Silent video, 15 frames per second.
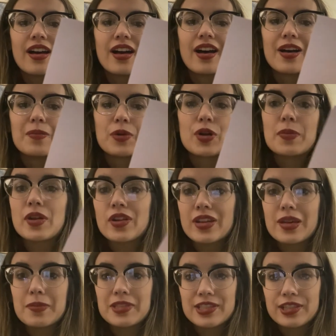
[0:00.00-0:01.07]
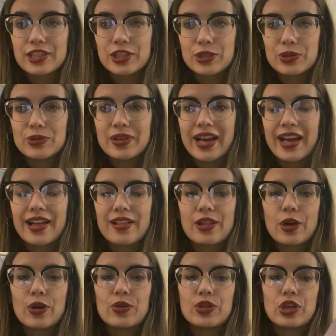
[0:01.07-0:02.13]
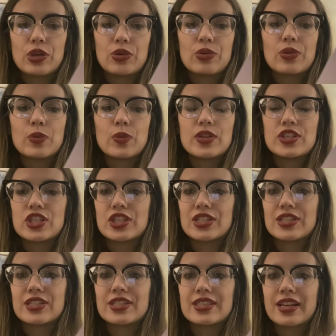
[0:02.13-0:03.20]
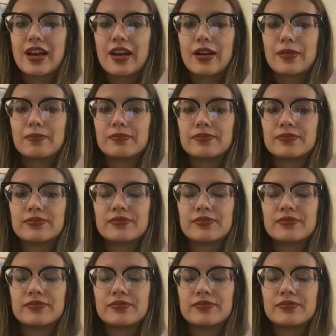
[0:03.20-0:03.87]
Um, her middle name is Lou, L-O-U, which is, um...